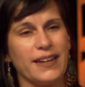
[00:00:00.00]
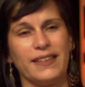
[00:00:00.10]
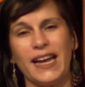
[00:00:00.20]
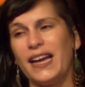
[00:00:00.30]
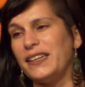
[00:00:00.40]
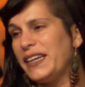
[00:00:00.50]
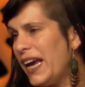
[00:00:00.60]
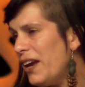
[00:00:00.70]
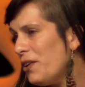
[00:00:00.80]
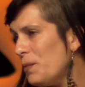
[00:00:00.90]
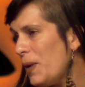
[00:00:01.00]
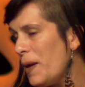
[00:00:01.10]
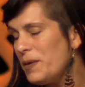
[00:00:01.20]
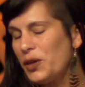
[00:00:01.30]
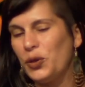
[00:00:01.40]
and they had a catered
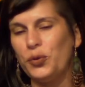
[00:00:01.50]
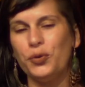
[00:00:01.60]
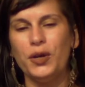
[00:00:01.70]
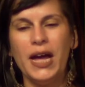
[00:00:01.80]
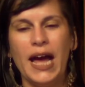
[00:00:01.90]
barbecue,